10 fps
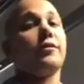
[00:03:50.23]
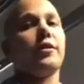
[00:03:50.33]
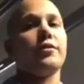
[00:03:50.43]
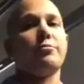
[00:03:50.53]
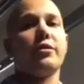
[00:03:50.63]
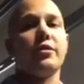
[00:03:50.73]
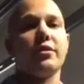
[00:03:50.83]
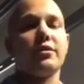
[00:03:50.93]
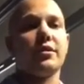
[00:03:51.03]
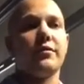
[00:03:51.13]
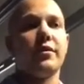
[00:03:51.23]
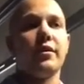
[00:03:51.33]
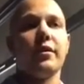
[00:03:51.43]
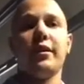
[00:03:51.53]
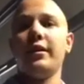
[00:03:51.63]
I'd rather spend it on stuff
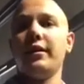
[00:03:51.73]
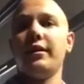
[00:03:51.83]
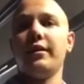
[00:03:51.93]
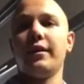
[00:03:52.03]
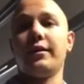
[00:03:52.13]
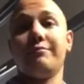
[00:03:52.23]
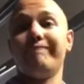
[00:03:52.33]
like